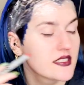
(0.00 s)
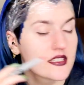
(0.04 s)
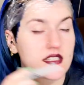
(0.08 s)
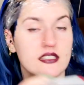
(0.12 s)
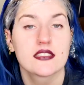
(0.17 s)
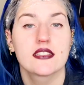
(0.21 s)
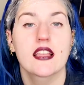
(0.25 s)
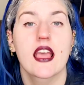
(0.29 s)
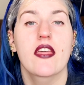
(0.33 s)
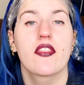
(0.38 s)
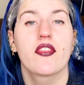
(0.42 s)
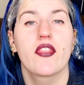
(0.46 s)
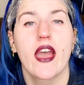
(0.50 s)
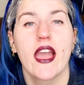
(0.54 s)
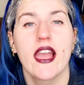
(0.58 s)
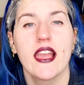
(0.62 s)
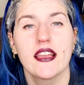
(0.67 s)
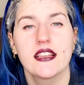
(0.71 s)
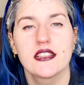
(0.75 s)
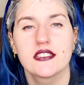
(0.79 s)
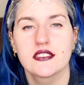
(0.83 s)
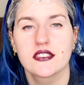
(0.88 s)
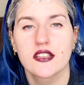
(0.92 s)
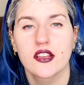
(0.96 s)
since that
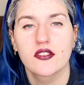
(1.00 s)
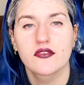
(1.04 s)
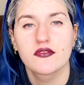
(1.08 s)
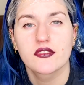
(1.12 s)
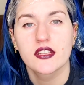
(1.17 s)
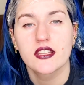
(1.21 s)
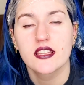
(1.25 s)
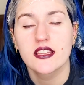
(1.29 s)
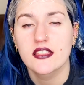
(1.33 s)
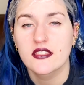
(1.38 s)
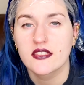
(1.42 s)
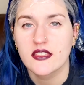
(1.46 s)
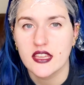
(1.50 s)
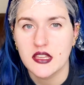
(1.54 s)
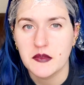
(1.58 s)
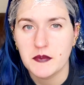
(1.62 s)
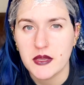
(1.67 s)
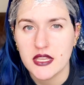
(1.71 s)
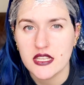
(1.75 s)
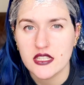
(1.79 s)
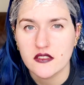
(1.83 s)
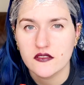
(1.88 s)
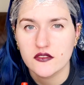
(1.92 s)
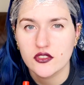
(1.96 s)
is a really thick
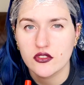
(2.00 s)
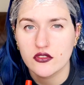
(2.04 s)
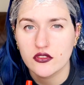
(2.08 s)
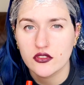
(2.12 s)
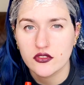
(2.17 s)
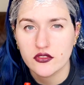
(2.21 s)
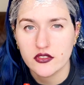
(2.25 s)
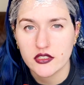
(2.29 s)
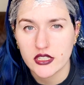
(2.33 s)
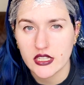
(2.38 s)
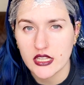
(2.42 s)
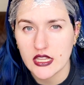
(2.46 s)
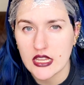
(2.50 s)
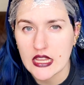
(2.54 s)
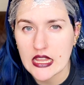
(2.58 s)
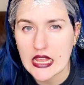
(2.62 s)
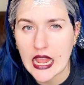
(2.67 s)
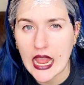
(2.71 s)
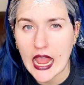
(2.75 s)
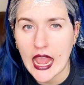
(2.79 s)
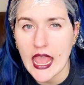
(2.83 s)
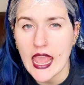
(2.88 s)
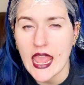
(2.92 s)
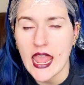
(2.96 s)
piece of
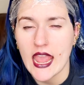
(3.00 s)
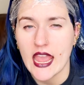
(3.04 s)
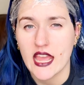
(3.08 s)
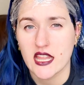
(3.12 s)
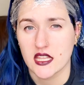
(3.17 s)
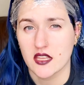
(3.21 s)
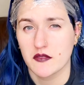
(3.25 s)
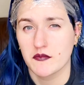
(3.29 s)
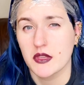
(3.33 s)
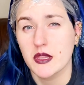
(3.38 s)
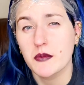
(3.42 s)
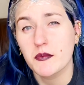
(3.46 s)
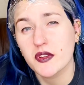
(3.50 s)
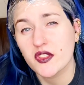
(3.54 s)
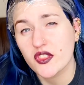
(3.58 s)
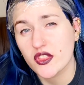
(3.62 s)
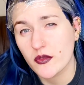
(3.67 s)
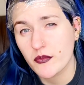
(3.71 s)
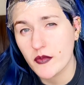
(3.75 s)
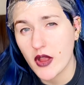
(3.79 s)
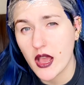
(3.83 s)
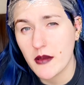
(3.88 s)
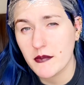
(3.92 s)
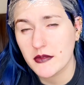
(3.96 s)
jewelry and the meat
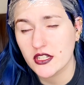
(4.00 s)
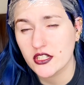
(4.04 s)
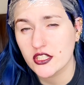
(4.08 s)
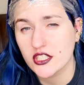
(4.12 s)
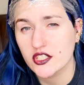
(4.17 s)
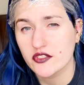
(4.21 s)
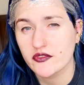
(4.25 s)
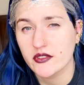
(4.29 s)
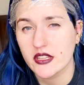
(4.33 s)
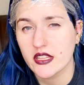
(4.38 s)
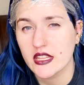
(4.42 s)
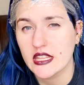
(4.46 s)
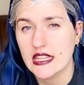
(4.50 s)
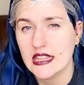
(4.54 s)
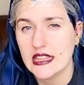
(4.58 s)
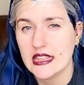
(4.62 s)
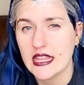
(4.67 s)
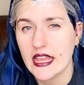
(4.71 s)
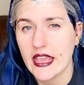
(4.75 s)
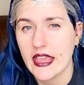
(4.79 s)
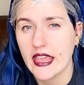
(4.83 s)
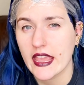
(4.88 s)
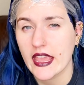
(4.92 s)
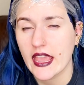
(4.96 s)
thermometer is really
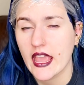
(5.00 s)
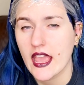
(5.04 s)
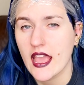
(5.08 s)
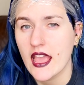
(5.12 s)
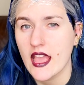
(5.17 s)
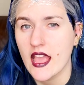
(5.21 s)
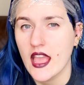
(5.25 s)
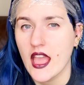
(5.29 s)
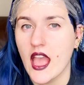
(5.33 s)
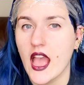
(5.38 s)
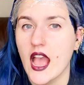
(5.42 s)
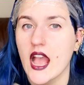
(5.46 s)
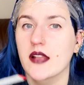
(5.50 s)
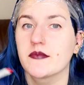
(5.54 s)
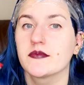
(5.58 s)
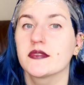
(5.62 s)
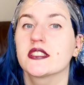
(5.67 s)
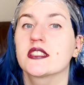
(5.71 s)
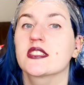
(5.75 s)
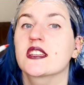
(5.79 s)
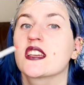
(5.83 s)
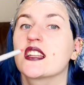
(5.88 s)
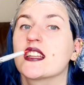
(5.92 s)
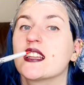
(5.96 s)
thick, I'm
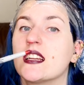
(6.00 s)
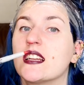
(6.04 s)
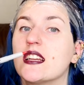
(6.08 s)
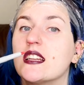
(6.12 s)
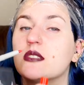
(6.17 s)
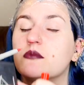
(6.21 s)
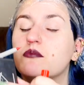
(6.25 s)
just gonna